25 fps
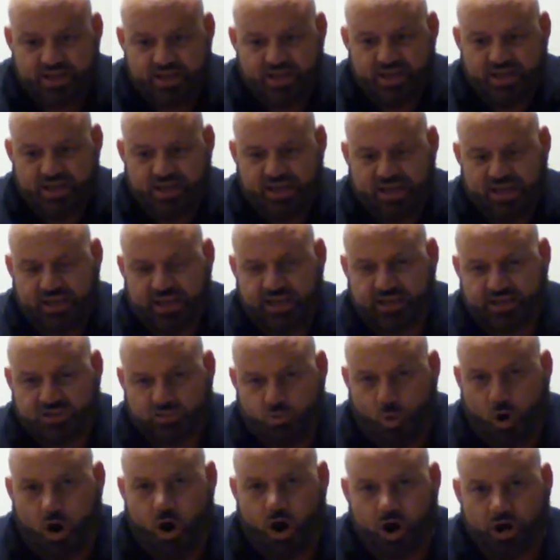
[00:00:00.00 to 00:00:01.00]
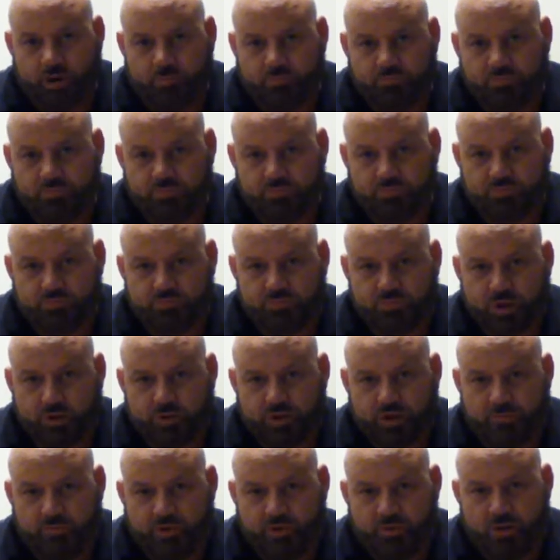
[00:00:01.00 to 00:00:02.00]
It gets warm, don't
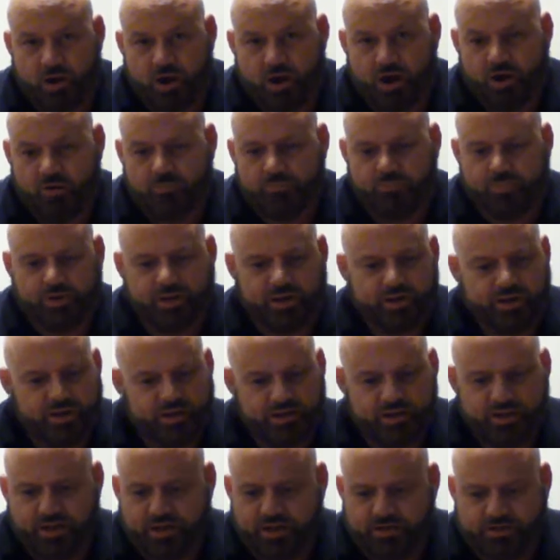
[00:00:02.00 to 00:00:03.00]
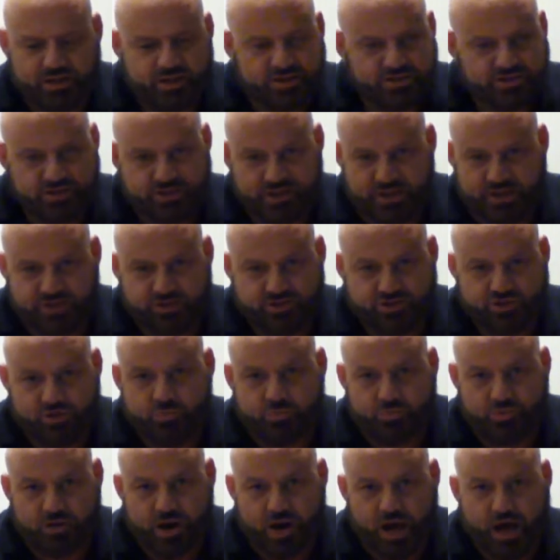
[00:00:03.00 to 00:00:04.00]
get me wrong, but it doesn't get
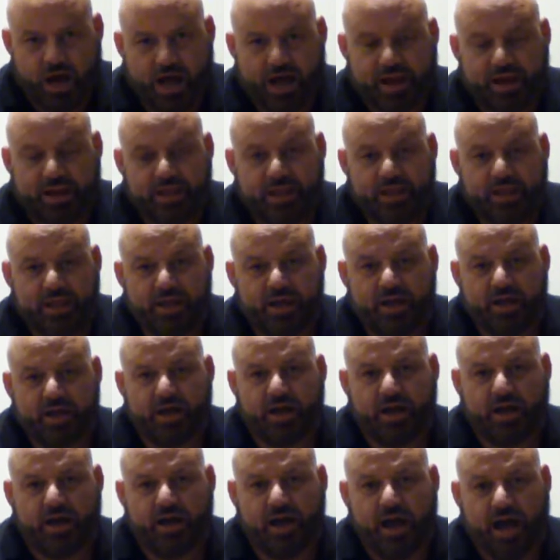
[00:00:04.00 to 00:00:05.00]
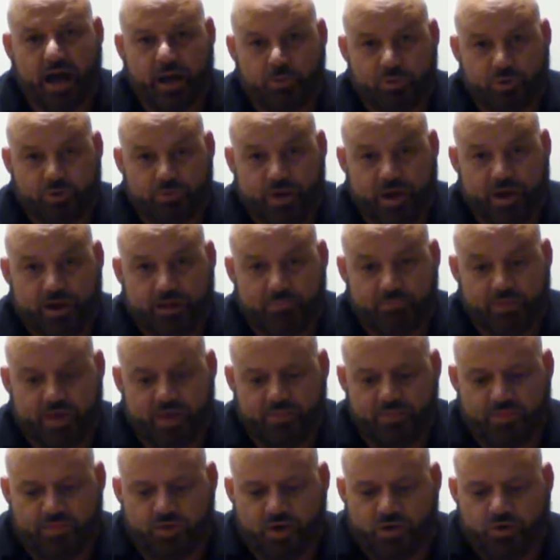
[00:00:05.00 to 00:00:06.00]
super hot. I would
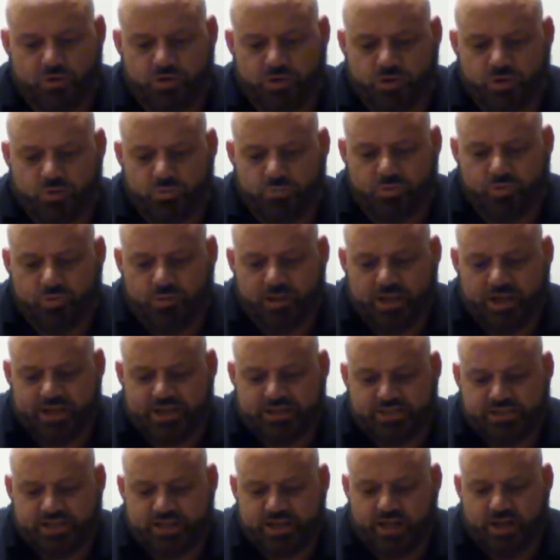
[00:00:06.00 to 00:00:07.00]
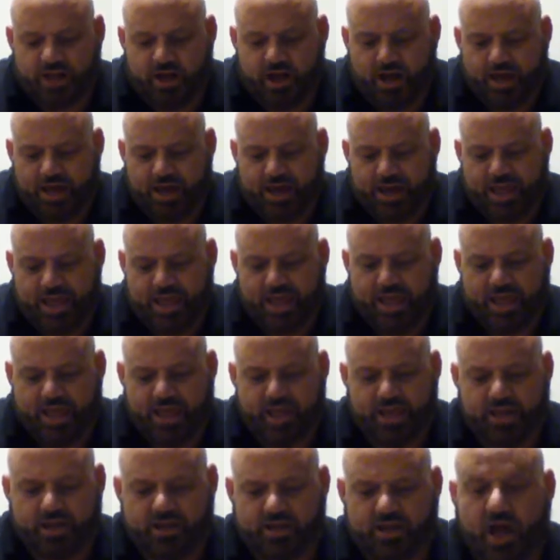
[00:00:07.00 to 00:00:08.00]
recommend, though, you place it on
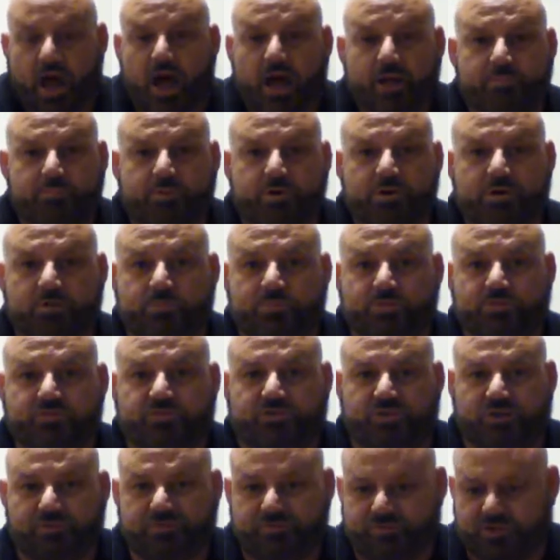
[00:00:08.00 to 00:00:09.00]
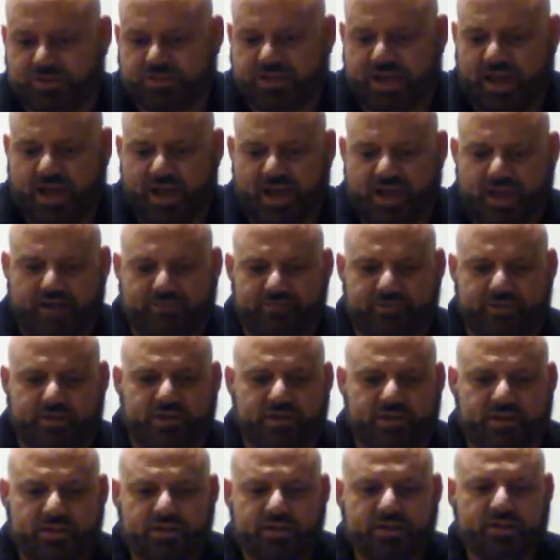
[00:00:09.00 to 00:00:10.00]
a non-burnable surface. I have
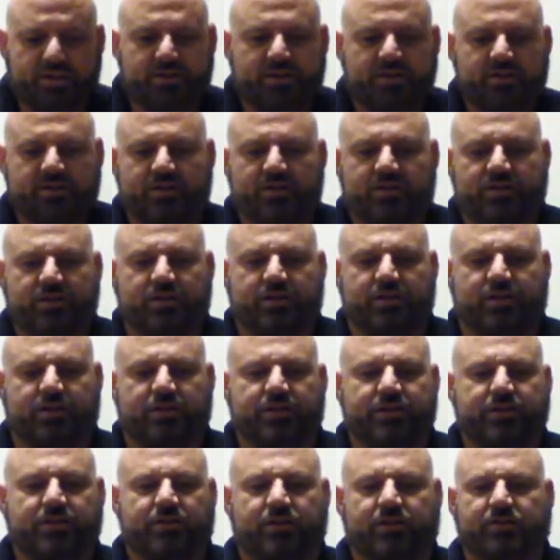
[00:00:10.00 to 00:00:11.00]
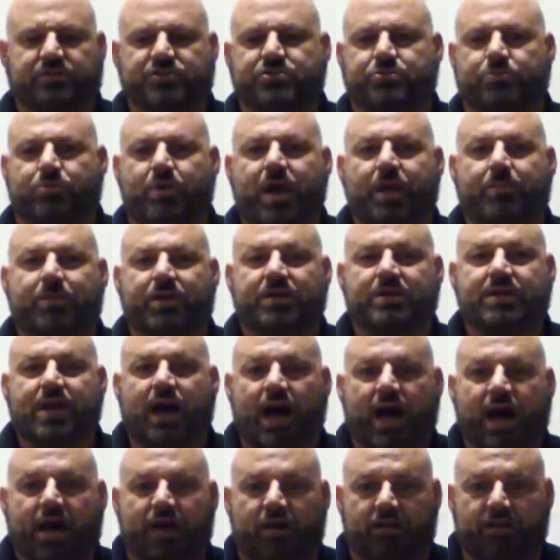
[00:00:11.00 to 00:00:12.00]
a little ceramic
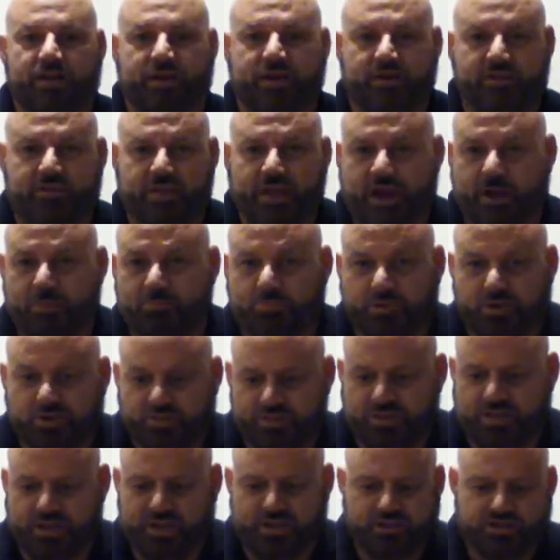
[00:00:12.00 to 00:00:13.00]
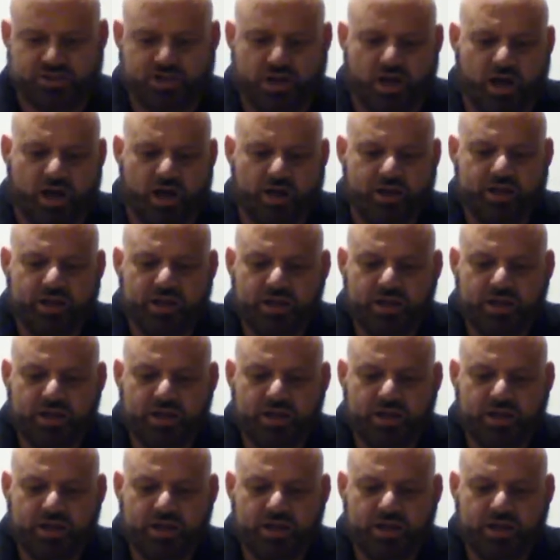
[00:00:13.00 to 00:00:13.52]
tile here that I put things on.